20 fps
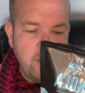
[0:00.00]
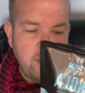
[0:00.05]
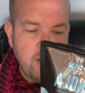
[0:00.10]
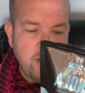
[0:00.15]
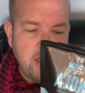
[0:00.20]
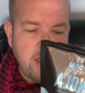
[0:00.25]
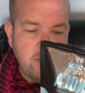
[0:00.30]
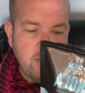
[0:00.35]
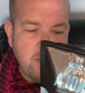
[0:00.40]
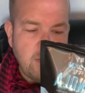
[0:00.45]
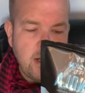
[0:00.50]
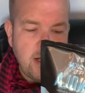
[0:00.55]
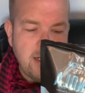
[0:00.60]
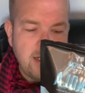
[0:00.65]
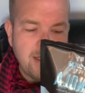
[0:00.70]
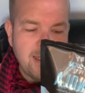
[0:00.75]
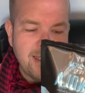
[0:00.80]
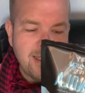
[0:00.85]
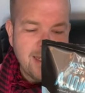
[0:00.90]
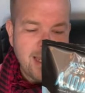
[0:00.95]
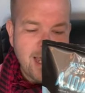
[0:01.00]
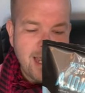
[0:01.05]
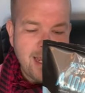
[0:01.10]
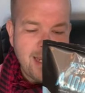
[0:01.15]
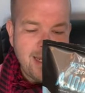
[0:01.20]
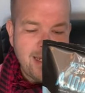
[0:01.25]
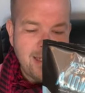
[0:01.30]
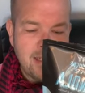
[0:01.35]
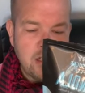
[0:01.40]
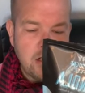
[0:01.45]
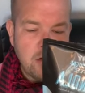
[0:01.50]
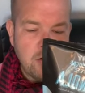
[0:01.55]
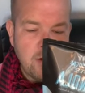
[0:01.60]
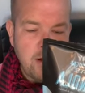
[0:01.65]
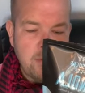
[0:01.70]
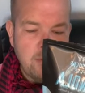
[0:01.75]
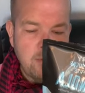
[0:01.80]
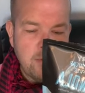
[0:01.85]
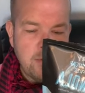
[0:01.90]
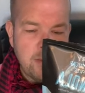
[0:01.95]
protein-wise, there's 8
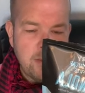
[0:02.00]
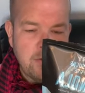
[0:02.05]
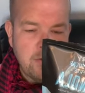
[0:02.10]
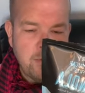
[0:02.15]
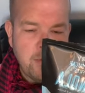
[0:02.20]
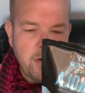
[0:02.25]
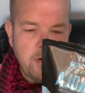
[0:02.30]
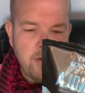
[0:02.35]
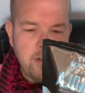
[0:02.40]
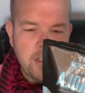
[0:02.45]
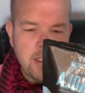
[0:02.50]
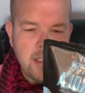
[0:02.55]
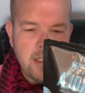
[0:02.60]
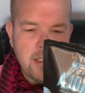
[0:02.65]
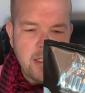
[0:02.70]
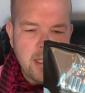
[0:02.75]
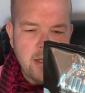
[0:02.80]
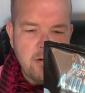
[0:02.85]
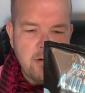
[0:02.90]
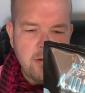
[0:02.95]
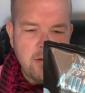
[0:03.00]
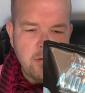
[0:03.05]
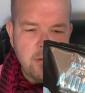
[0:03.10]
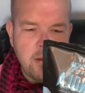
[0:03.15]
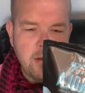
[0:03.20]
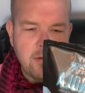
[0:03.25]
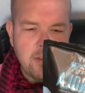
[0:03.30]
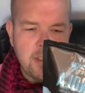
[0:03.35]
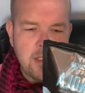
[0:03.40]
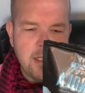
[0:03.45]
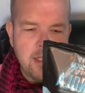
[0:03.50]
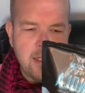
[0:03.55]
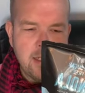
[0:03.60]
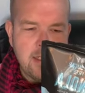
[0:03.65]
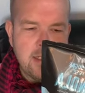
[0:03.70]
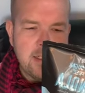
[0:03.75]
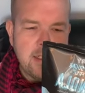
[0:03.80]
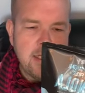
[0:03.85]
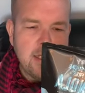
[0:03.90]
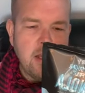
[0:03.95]
grams of protein there as well. So you
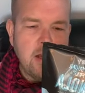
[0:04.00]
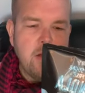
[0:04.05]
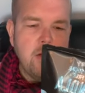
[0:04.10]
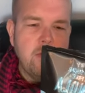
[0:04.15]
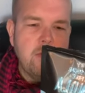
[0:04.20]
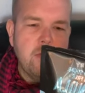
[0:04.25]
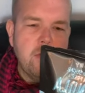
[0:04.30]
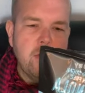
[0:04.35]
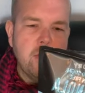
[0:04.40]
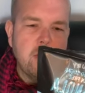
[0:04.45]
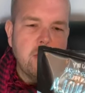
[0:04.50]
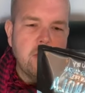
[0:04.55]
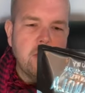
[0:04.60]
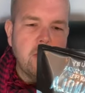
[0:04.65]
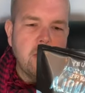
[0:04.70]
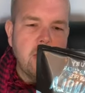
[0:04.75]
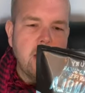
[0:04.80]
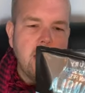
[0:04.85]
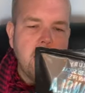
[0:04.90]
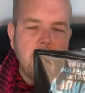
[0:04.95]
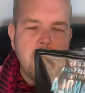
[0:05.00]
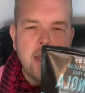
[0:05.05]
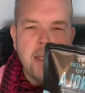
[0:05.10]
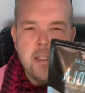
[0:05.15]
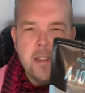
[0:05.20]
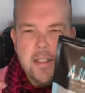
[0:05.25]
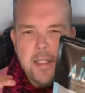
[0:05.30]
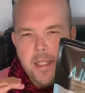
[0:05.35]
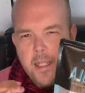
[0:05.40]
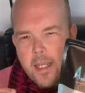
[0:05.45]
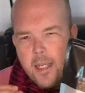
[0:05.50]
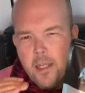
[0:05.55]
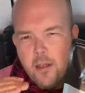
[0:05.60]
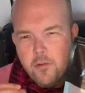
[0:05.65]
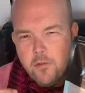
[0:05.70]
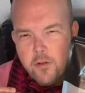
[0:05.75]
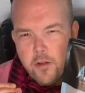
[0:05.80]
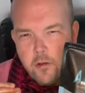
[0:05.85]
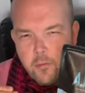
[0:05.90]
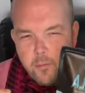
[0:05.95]
can see overall, it's ticking
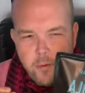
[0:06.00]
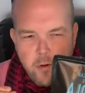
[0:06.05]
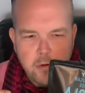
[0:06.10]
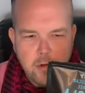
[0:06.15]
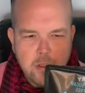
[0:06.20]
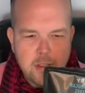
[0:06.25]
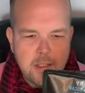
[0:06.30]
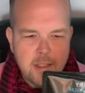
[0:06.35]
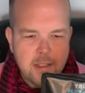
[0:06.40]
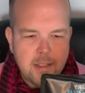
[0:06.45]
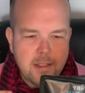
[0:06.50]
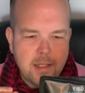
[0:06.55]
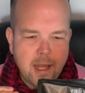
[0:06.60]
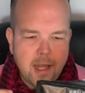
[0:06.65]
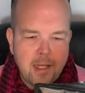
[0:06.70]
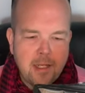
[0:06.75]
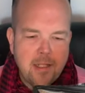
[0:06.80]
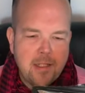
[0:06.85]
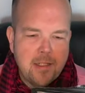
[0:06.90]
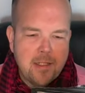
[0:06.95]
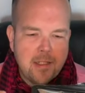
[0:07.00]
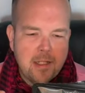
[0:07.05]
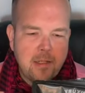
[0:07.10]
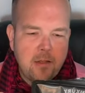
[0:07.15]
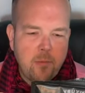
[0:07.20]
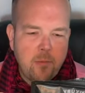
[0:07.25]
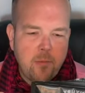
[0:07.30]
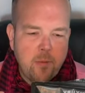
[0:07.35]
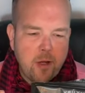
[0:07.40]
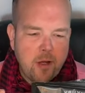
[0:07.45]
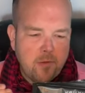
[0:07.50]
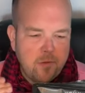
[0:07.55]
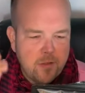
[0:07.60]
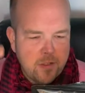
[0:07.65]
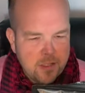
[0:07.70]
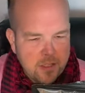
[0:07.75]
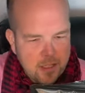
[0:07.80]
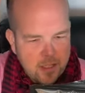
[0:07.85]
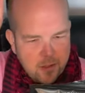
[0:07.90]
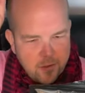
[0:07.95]
a few boxes, and it's still a
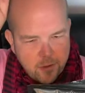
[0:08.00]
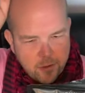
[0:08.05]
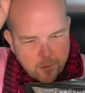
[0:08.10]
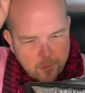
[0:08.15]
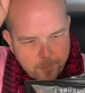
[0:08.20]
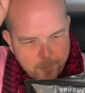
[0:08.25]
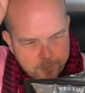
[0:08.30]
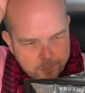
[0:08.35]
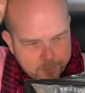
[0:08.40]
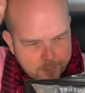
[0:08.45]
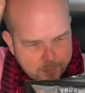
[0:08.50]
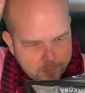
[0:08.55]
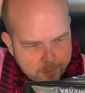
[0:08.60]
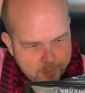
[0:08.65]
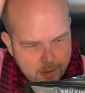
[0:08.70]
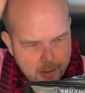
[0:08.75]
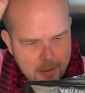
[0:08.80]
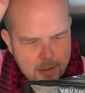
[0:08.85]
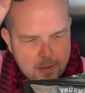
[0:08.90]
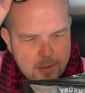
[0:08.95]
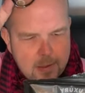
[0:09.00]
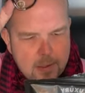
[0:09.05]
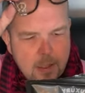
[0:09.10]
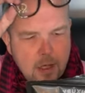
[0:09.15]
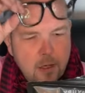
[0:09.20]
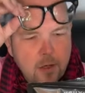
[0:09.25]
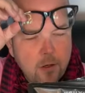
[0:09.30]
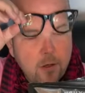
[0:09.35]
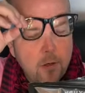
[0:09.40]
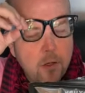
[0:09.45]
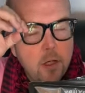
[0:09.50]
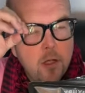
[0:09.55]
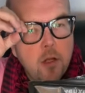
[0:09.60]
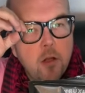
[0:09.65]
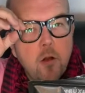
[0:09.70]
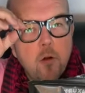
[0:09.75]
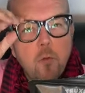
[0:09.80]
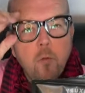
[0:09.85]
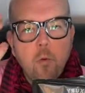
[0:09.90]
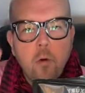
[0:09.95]
breakfast cereal. So
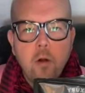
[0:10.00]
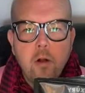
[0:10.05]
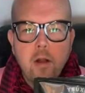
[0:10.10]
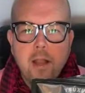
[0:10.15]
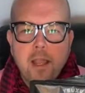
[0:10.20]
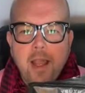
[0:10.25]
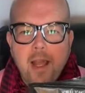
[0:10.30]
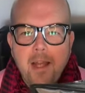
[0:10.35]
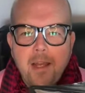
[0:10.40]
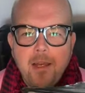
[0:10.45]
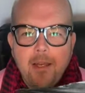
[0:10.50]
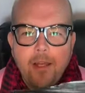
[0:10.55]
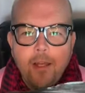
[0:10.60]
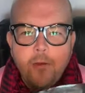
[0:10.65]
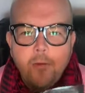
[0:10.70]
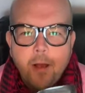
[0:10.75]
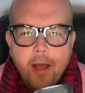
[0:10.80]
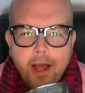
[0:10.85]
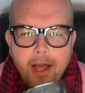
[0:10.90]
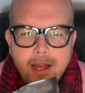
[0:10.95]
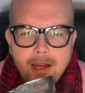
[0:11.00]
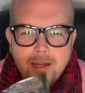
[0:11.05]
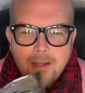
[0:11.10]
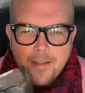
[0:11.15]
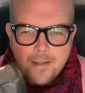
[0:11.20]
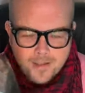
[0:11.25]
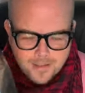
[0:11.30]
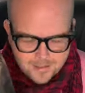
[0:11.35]
what can you add